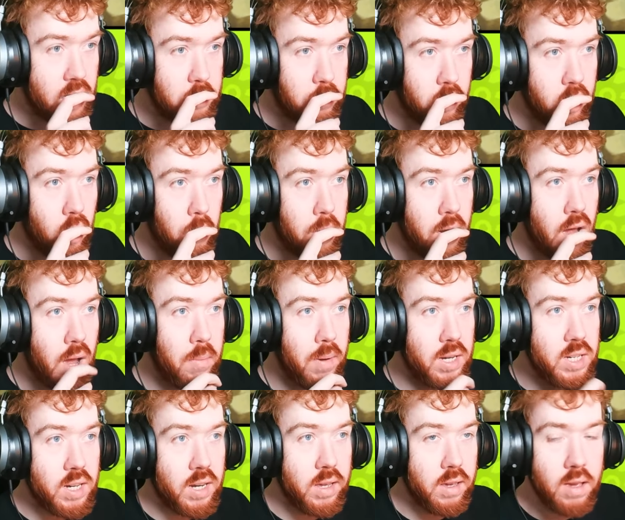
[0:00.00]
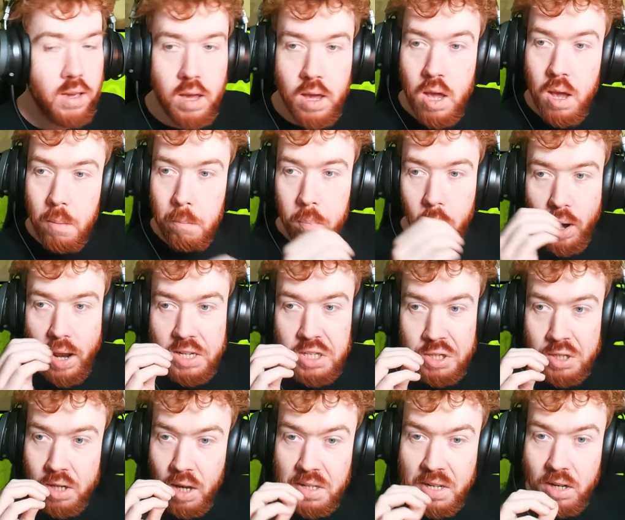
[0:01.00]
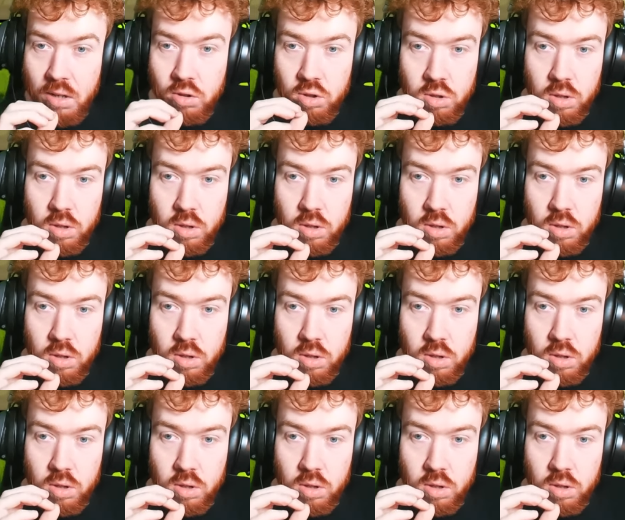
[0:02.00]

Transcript: should probably open it up, actually. But, like, she does,